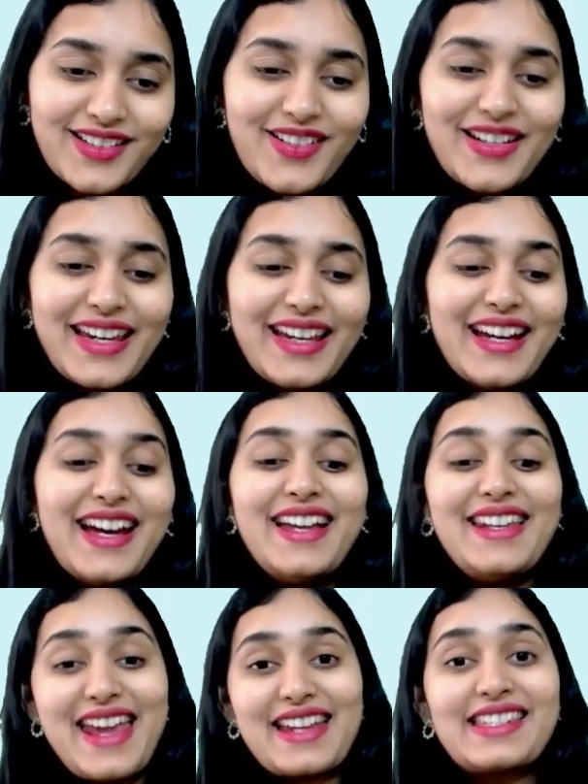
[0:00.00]
Okay,
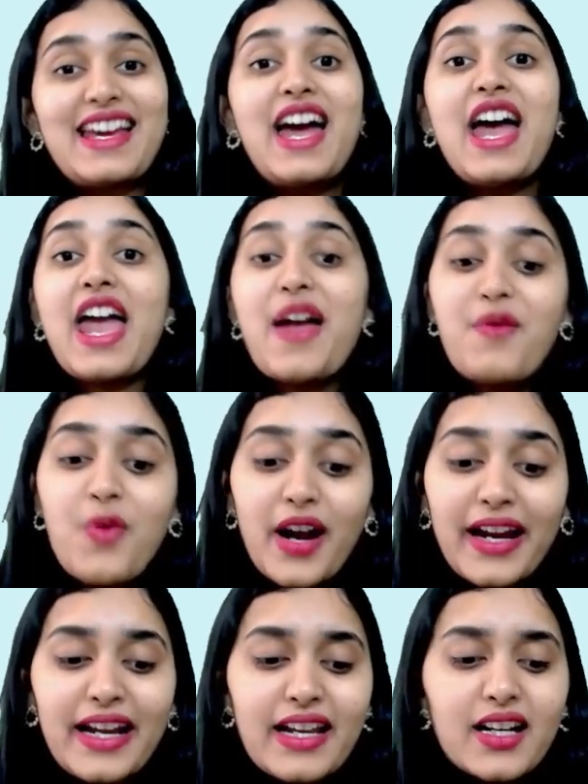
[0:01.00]
next,
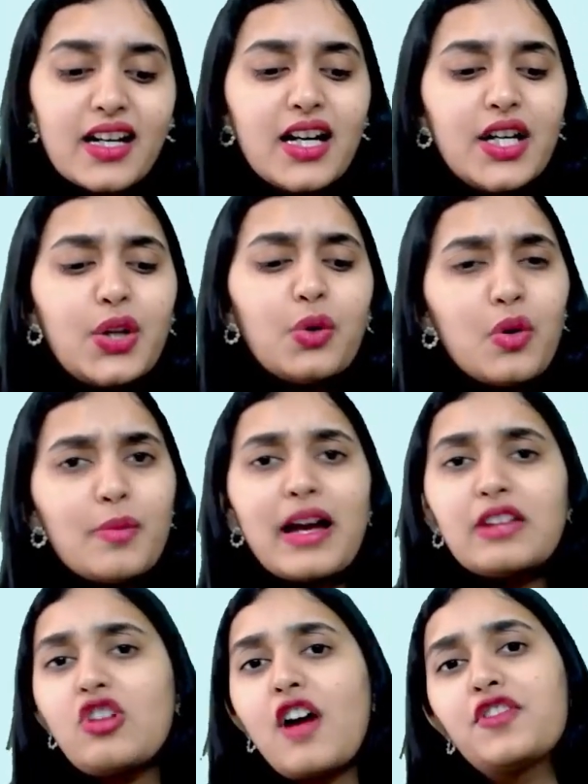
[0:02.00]
avoid too
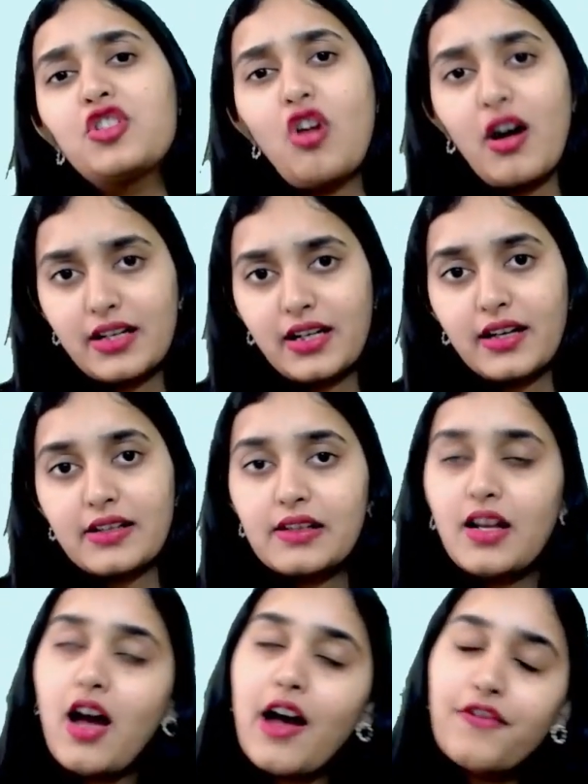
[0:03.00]
much of shortcuts.
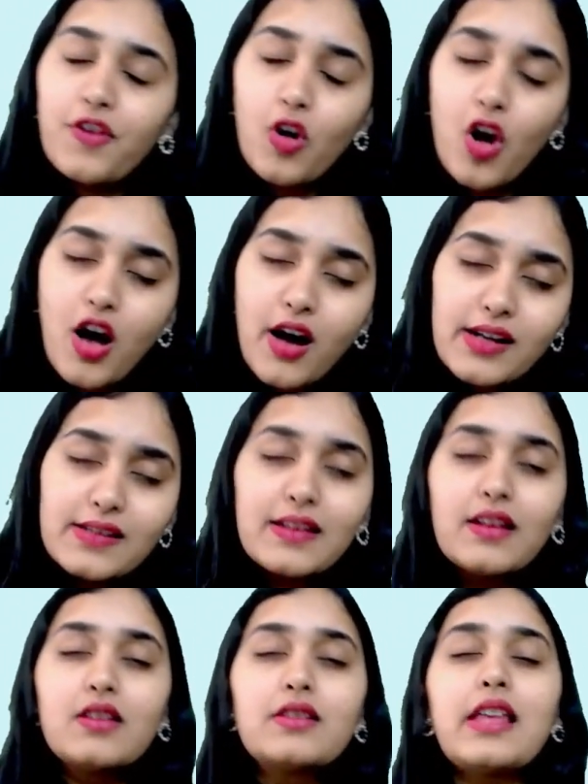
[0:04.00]
Now, of course,
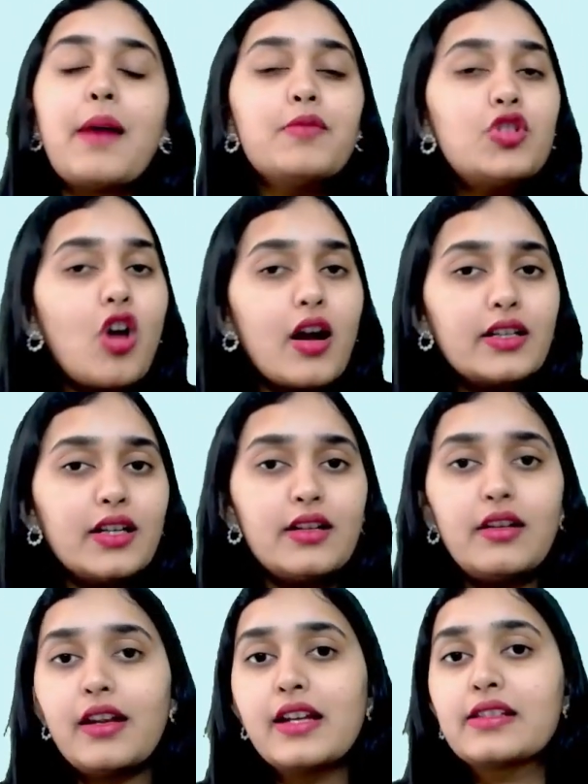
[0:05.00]
some shortcut
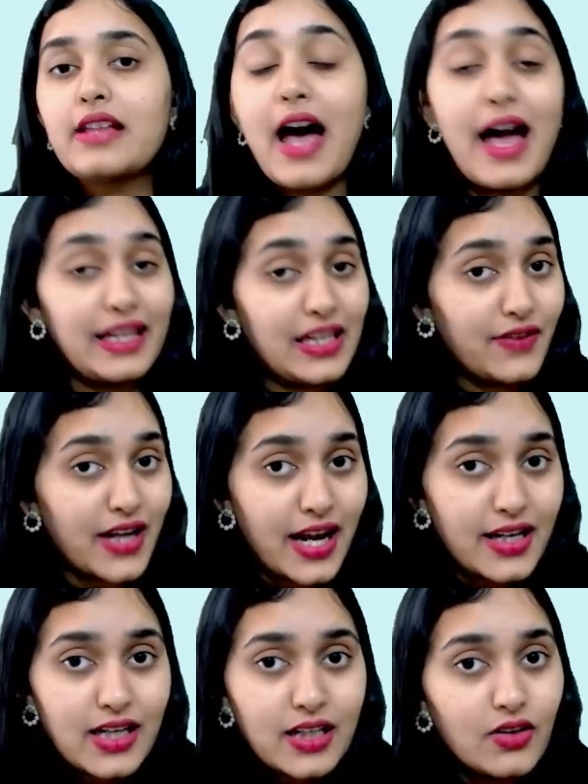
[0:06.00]
tricks, even I
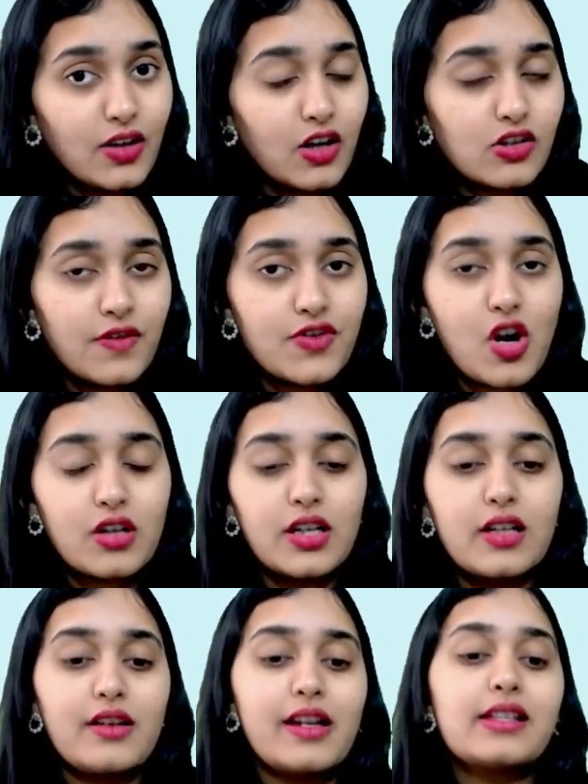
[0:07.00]
tell you lots of
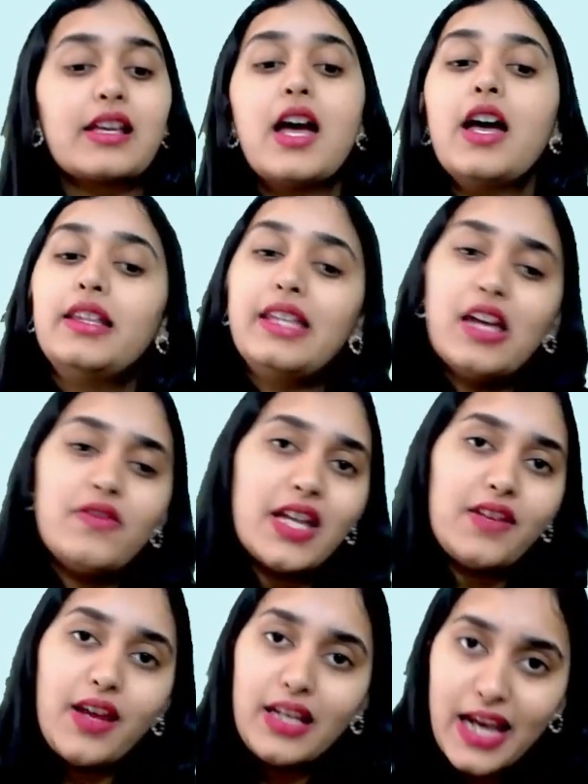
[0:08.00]
shortcut tricks, they are very,
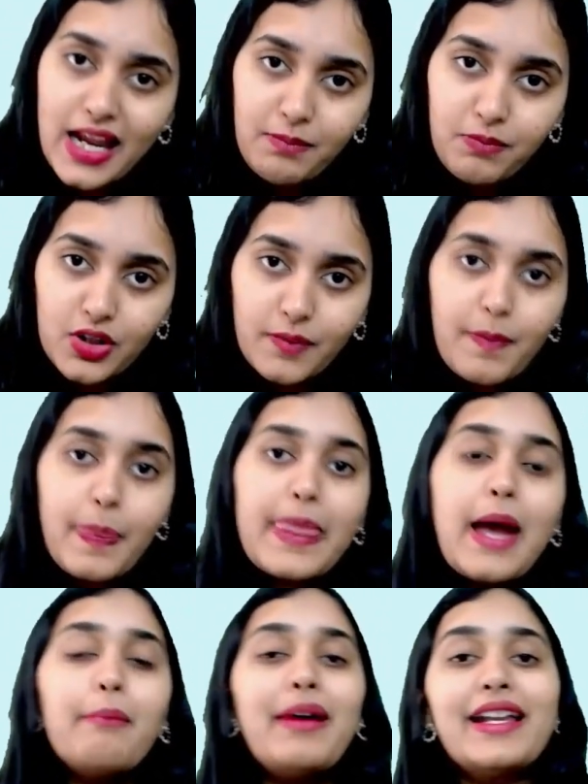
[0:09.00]
very helpful.
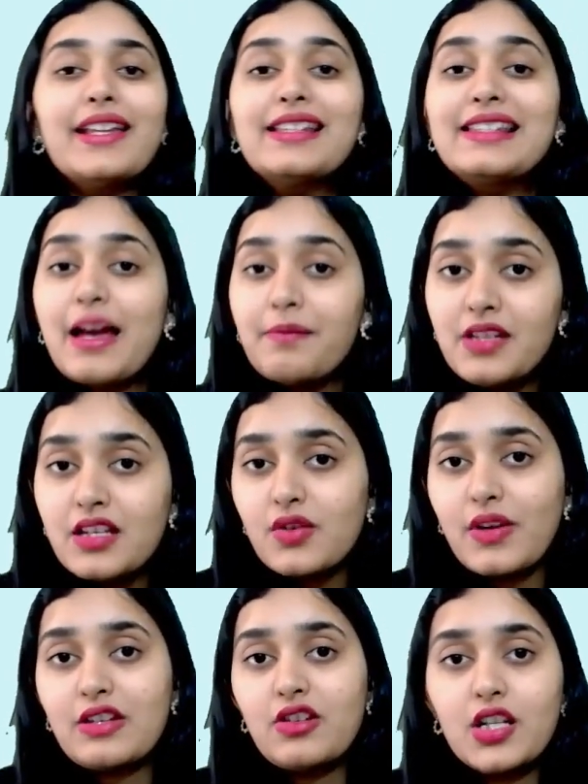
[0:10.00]
But in some
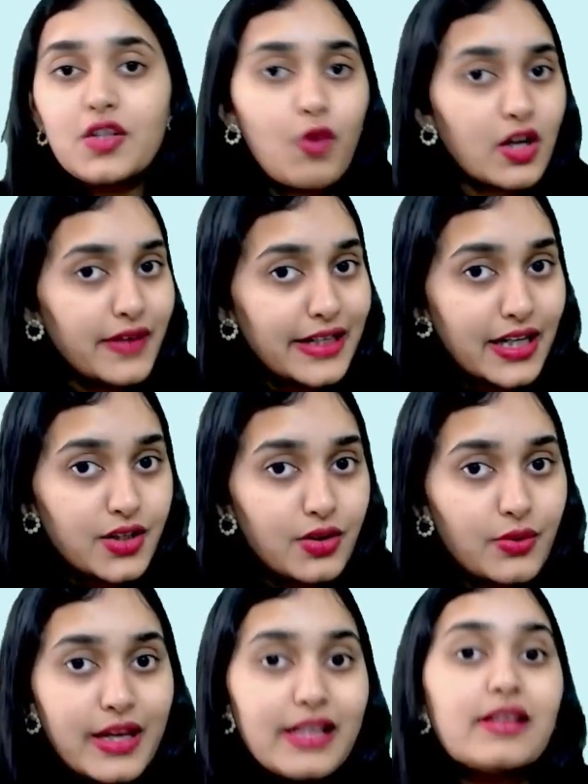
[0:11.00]
situations, what we tend to
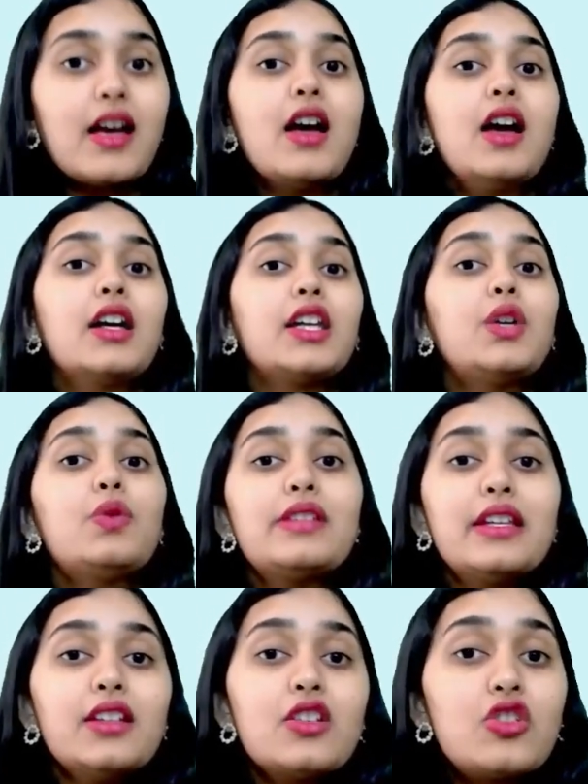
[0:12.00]
do is,
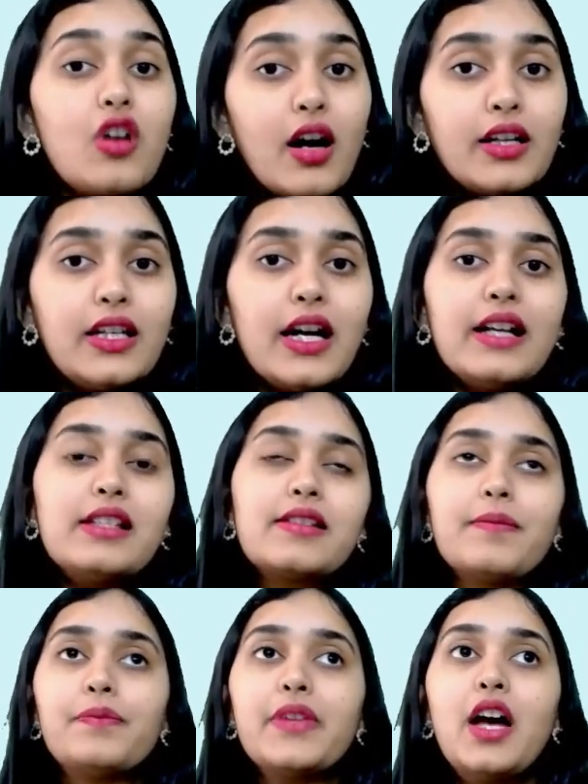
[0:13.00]
using the
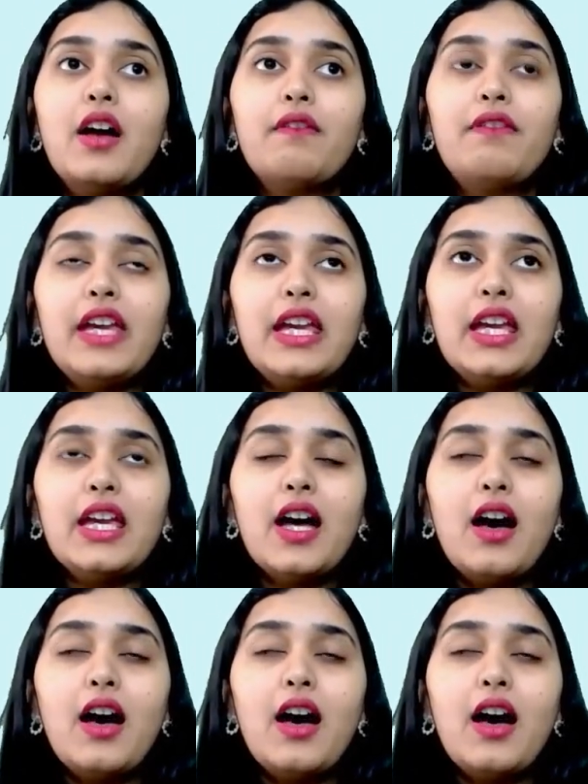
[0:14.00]
shortcuts, we